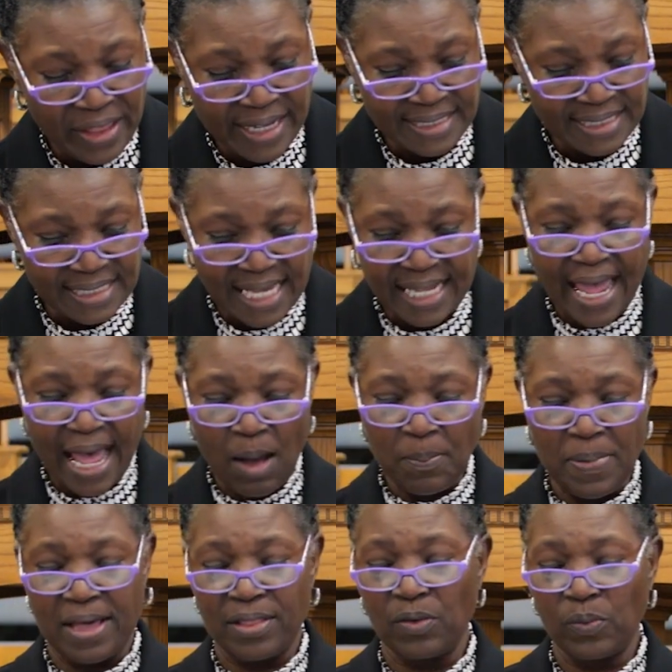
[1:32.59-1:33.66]
they set out
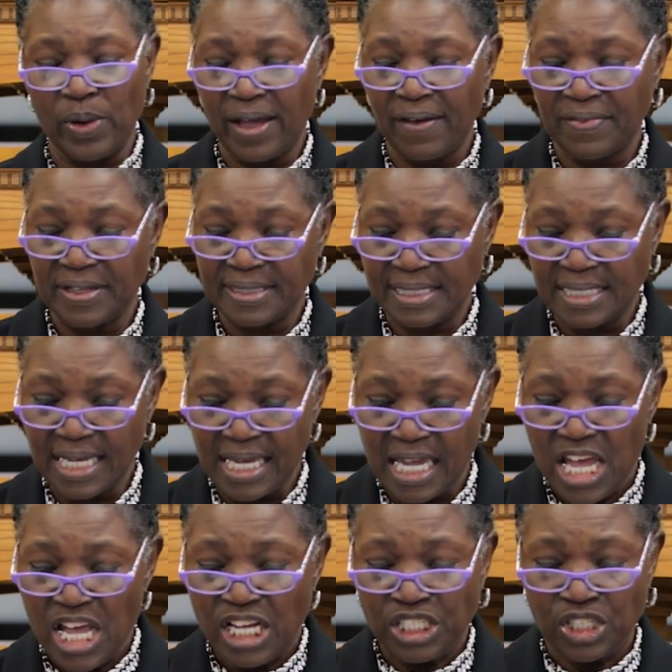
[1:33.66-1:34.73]
by the way of the
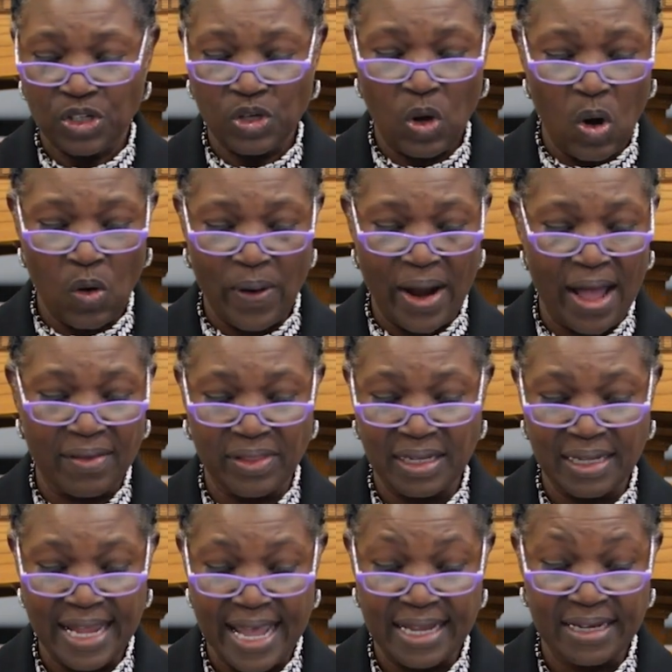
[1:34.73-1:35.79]
sea to go around the
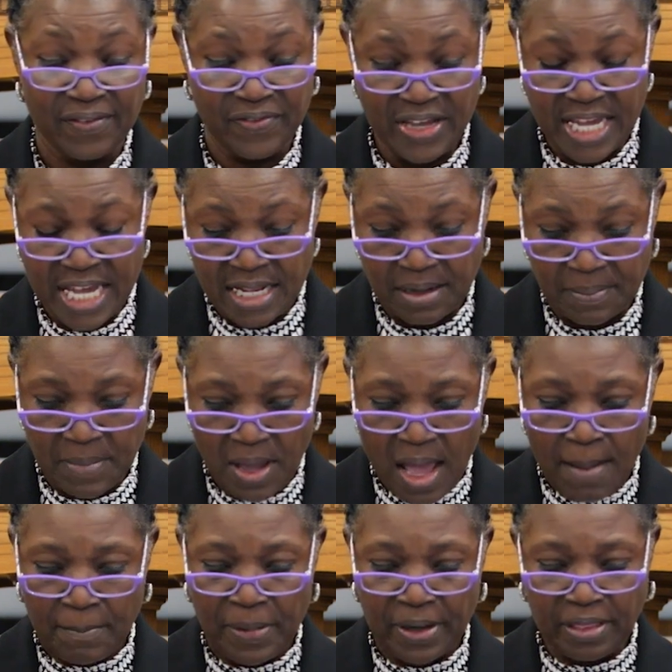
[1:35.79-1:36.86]
land of Edom,
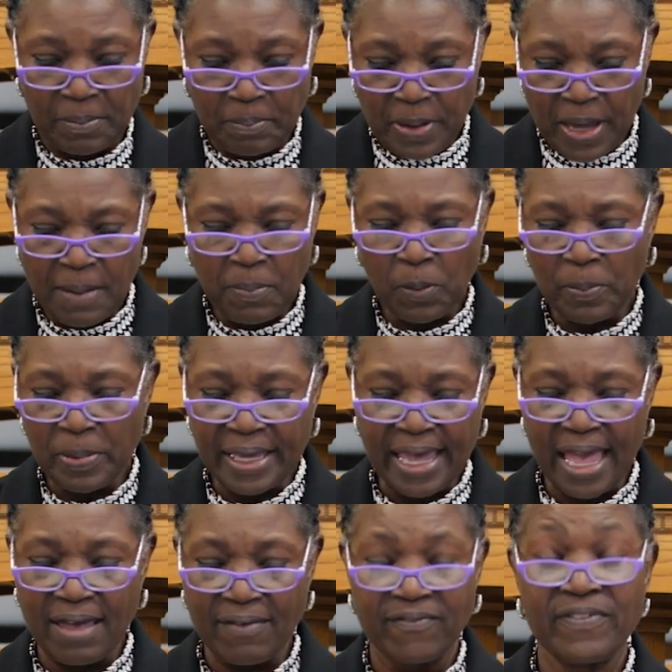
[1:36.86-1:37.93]
but the people
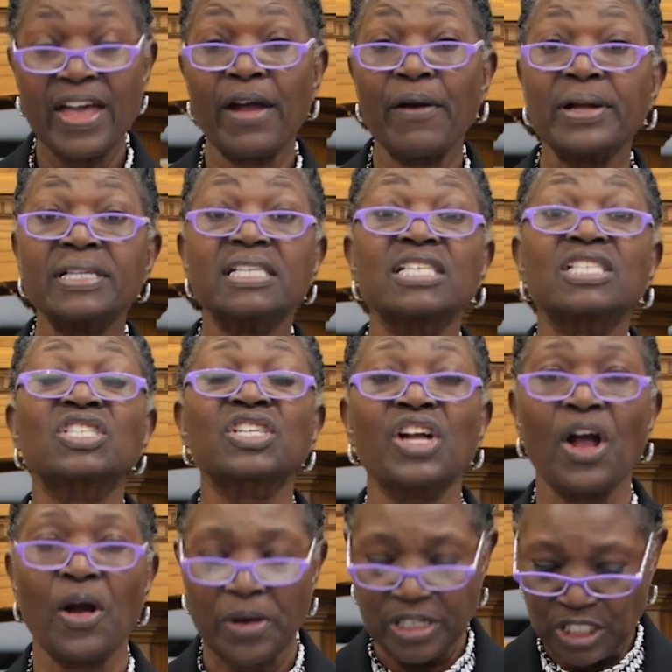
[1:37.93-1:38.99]
became very
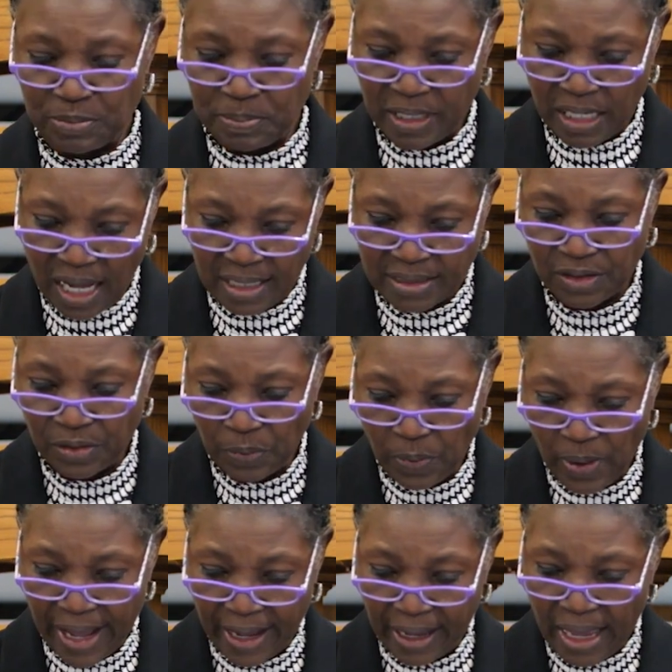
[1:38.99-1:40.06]
discouraged because of the
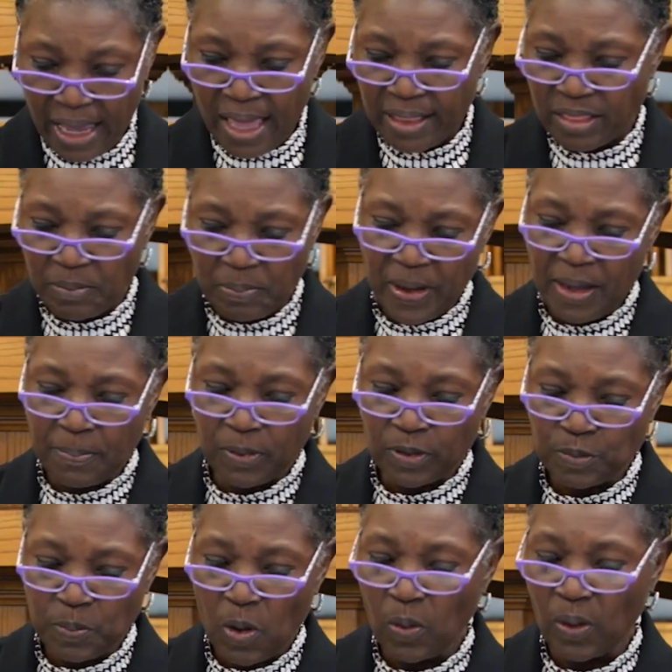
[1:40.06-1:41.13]
way. The people
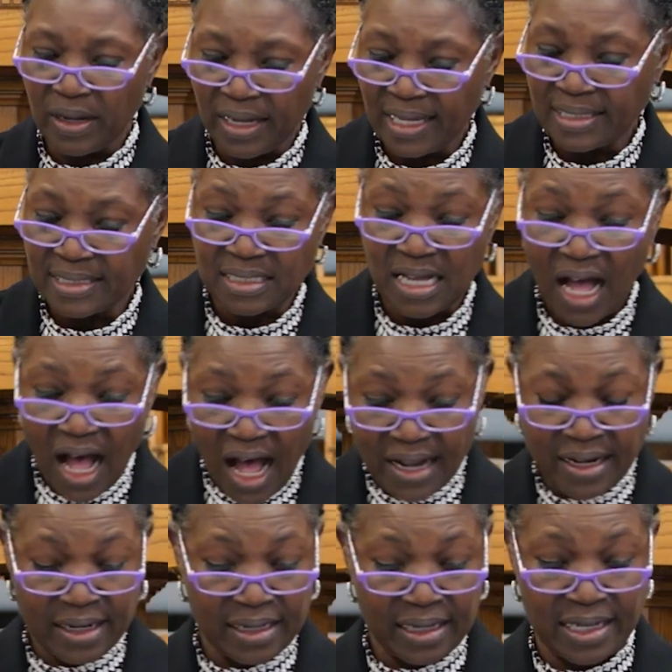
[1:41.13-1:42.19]
spoke against
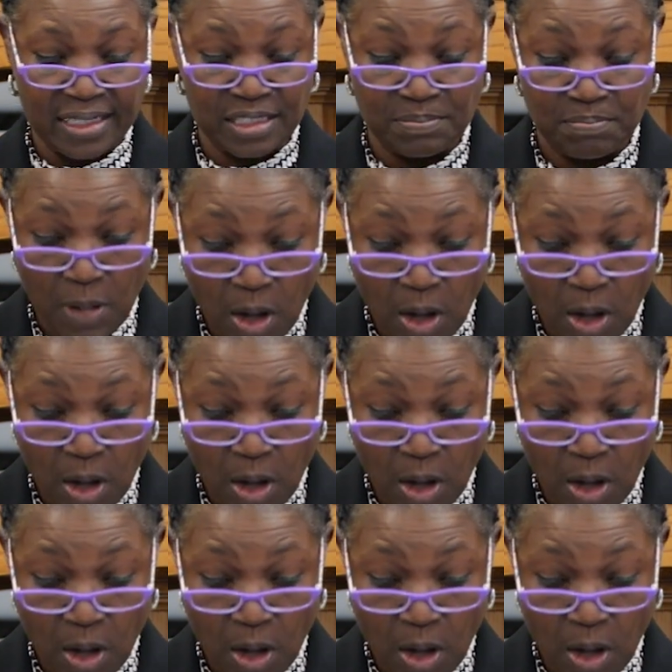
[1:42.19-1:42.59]
God and against